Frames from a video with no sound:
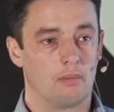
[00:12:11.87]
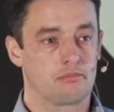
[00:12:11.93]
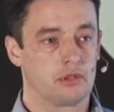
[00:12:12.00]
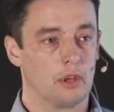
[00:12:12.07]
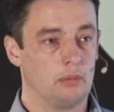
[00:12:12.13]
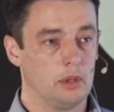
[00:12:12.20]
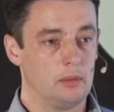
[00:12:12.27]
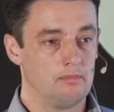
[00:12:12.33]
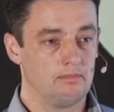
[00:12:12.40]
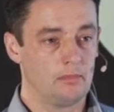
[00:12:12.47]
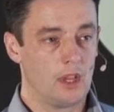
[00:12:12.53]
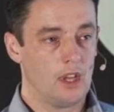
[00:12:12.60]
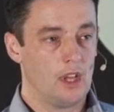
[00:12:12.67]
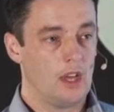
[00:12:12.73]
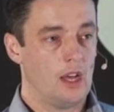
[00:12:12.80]
problem.
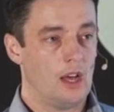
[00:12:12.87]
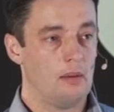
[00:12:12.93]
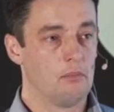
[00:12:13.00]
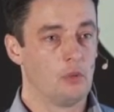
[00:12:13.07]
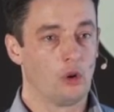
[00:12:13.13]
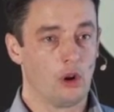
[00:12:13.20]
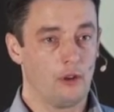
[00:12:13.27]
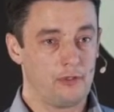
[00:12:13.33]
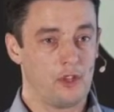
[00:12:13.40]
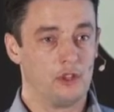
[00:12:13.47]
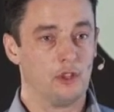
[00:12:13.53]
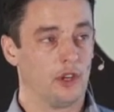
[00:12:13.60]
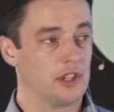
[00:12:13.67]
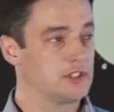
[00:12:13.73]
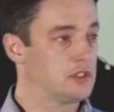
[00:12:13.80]
More often
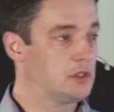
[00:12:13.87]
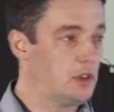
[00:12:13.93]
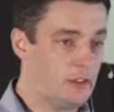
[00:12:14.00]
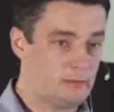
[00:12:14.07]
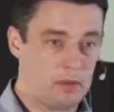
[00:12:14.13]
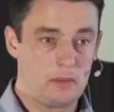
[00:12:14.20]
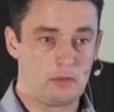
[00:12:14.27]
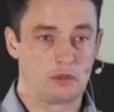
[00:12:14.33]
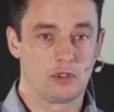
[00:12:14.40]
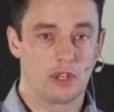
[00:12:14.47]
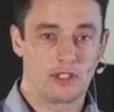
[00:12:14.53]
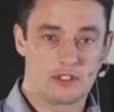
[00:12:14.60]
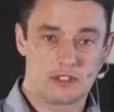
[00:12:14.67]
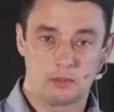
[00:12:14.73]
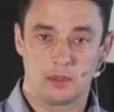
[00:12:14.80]
than not, I'd still have people
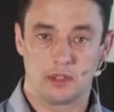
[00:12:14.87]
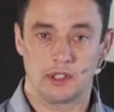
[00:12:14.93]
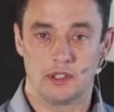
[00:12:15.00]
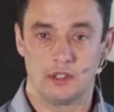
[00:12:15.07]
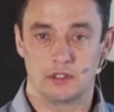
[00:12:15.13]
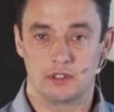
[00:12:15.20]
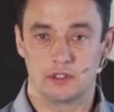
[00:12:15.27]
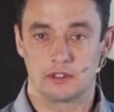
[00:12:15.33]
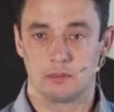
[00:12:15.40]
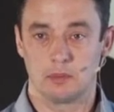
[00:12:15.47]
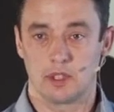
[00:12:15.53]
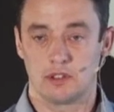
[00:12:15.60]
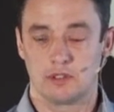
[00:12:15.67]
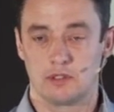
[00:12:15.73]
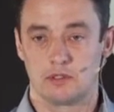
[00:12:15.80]
running to my
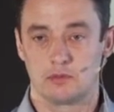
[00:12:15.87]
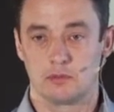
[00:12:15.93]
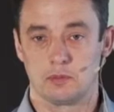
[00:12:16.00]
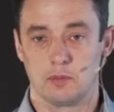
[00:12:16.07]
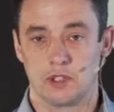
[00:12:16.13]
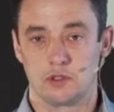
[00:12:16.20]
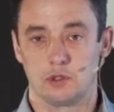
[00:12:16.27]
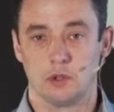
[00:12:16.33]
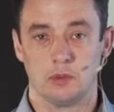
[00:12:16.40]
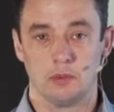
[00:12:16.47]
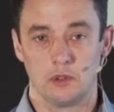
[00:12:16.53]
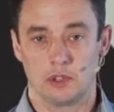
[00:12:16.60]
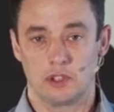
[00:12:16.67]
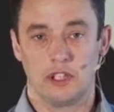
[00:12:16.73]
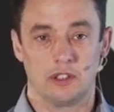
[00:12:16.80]
door,
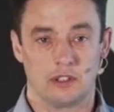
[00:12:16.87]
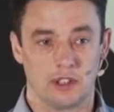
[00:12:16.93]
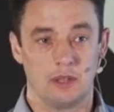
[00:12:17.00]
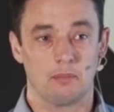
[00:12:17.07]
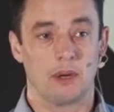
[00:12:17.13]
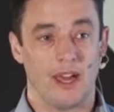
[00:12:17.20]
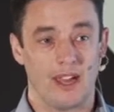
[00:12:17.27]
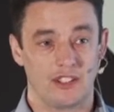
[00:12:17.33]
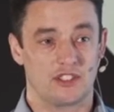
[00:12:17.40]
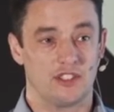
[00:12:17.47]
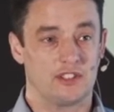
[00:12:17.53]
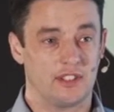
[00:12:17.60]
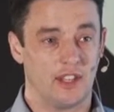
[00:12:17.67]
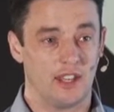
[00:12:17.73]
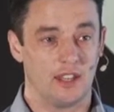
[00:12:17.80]
knocking on it, but
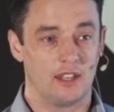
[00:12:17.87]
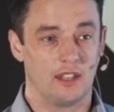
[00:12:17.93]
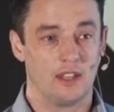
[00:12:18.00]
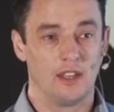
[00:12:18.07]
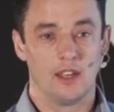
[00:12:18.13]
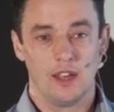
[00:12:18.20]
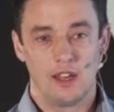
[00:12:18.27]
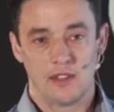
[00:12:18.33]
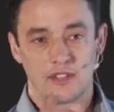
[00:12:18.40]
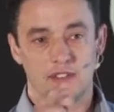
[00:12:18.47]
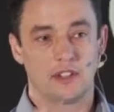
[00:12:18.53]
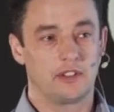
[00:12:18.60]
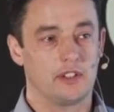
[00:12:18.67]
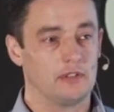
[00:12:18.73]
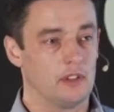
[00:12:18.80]
actually saying,
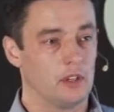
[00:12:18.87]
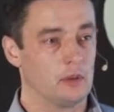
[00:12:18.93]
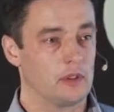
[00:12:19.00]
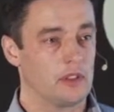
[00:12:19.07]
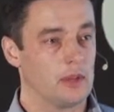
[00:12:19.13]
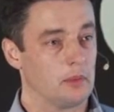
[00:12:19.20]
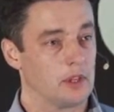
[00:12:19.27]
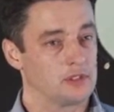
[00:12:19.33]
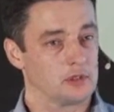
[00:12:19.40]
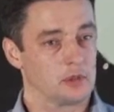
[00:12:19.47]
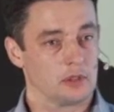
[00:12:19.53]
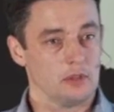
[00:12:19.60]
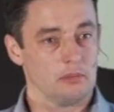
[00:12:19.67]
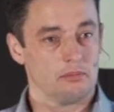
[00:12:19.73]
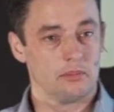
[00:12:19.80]
there's nothing wrong with him. I
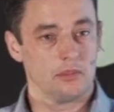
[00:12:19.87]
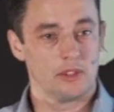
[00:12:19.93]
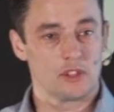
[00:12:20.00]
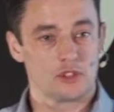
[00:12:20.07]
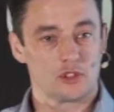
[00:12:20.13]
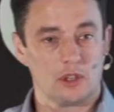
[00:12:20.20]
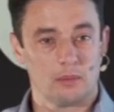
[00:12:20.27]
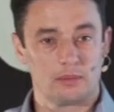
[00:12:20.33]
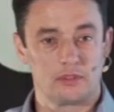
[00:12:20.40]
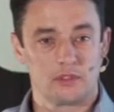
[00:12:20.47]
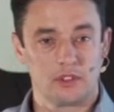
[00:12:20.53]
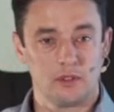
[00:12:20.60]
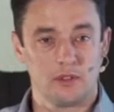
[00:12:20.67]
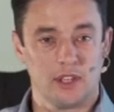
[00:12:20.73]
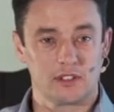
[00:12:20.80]
saw him in the shops
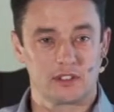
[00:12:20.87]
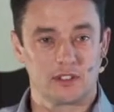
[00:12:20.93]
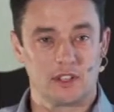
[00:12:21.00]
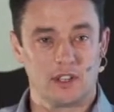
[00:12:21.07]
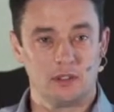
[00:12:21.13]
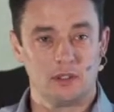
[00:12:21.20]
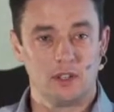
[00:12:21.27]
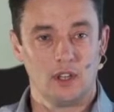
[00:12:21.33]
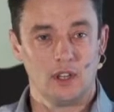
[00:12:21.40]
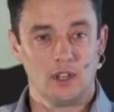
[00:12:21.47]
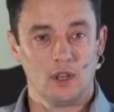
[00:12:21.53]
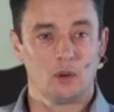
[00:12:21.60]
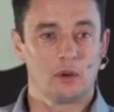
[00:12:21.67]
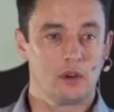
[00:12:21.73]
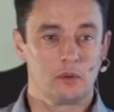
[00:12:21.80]
2 days ago,
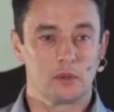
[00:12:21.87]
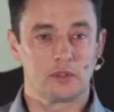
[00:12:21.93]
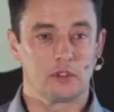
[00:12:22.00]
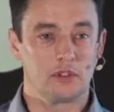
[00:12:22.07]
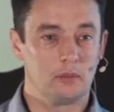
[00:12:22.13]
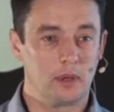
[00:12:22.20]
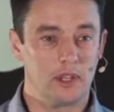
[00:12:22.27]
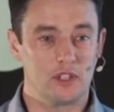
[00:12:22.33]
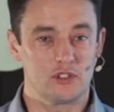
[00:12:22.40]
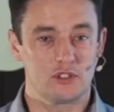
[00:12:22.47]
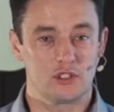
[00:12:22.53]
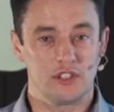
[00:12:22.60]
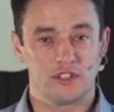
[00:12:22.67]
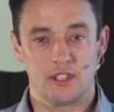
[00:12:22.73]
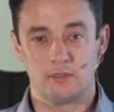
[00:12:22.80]
or he was on the beach.
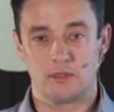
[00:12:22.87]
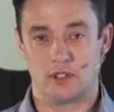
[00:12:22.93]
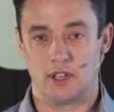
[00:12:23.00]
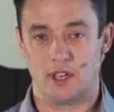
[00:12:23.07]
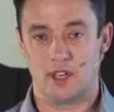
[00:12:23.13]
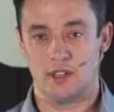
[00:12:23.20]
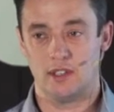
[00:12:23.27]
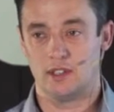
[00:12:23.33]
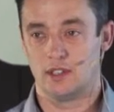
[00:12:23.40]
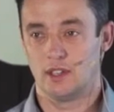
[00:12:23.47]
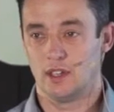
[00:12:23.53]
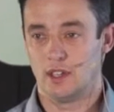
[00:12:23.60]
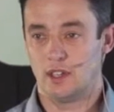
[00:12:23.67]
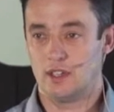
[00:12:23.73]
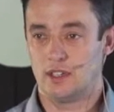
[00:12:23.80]
He seemed okay.
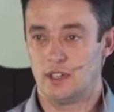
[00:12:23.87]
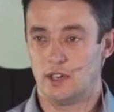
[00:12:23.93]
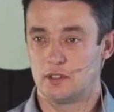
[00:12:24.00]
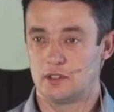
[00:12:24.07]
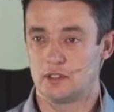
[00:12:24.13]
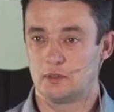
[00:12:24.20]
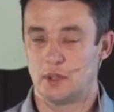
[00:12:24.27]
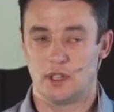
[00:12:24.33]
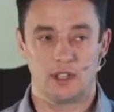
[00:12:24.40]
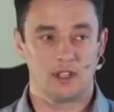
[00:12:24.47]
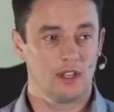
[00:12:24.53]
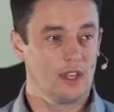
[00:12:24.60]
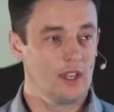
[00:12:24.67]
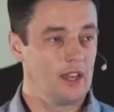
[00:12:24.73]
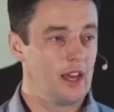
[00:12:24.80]
He came to me.
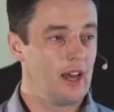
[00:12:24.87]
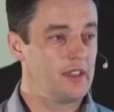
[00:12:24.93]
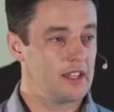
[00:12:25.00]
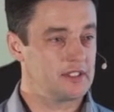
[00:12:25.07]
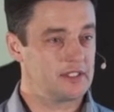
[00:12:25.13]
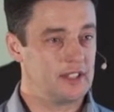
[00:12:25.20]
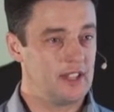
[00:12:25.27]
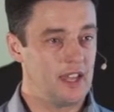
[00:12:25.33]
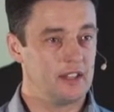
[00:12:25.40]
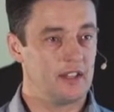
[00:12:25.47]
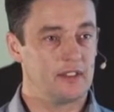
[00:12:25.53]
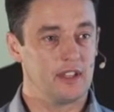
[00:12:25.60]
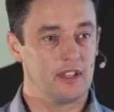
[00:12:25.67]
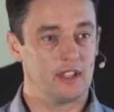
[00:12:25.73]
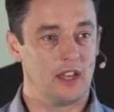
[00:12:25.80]
And that's, again, I
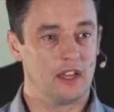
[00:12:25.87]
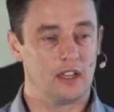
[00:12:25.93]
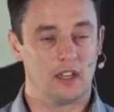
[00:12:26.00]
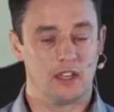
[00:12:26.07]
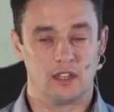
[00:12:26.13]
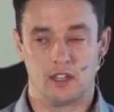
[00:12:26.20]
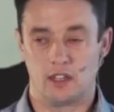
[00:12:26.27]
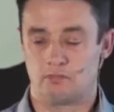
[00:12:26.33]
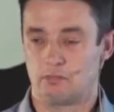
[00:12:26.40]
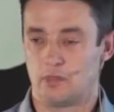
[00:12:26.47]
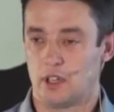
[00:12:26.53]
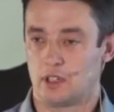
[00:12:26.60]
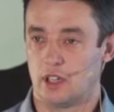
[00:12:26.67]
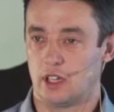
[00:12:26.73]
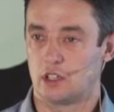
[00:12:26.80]
think, a
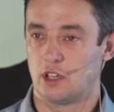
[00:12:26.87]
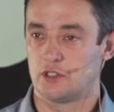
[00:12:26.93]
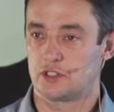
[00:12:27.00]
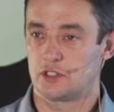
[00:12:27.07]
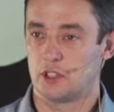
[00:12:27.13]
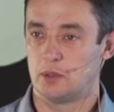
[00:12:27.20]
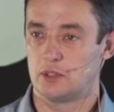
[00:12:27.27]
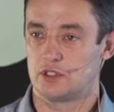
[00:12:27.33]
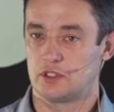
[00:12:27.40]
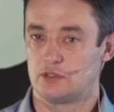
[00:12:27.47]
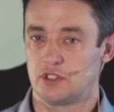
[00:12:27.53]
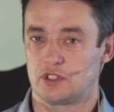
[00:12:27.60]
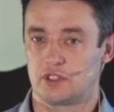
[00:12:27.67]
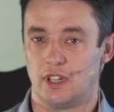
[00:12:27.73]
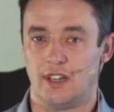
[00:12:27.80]
consequence of
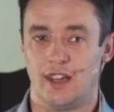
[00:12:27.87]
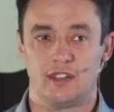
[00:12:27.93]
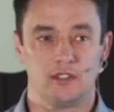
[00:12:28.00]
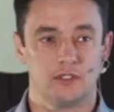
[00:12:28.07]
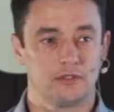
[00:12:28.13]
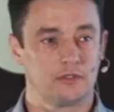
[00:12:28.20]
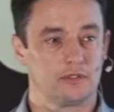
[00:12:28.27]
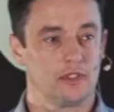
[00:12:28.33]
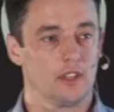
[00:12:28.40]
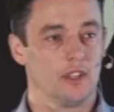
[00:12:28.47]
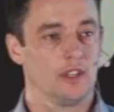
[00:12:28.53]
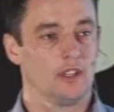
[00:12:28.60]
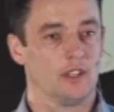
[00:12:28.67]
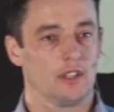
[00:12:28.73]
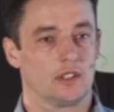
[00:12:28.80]
just a lack of,
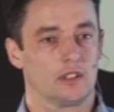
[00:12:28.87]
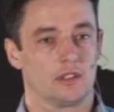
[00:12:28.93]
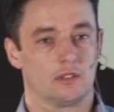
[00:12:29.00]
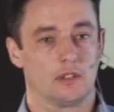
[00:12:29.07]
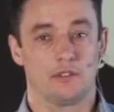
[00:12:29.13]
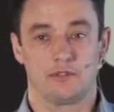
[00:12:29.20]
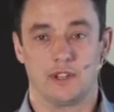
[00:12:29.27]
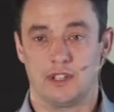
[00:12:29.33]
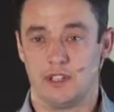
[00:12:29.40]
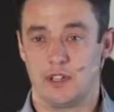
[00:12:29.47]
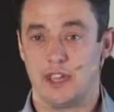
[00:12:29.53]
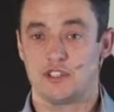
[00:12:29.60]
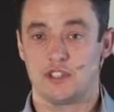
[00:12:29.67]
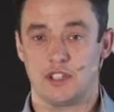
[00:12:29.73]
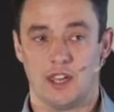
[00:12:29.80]
quite
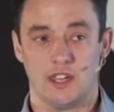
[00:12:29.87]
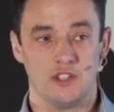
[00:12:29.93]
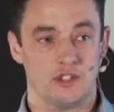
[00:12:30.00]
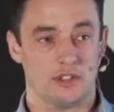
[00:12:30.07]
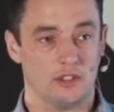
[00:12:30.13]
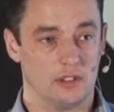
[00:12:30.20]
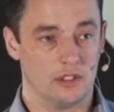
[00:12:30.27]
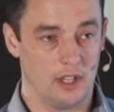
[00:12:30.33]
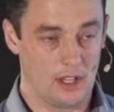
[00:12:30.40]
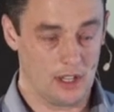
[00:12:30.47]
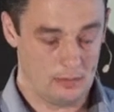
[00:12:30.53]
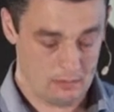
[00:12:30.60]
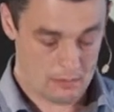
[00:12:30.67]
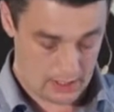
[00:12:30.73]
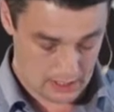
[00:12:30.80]
frankly, education
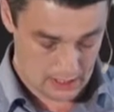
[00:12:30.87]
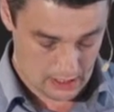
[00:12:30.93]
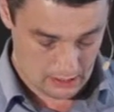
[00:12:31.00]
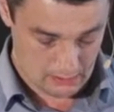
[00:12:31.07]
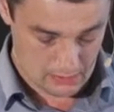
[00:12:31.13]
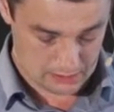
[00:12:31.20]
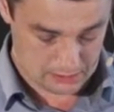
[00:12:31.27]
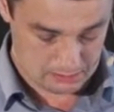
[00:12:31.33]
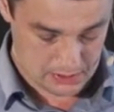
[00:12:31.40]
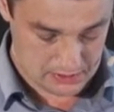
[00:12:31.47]
amongst